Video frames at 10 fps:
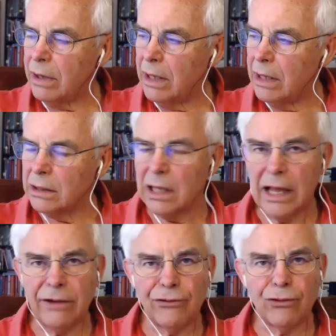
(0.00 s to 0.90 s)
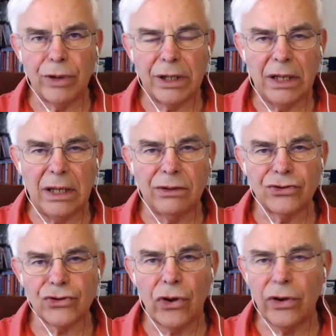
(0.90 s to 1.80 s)
in life we need
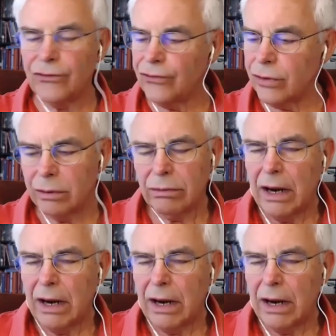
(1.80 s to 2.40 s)
salt for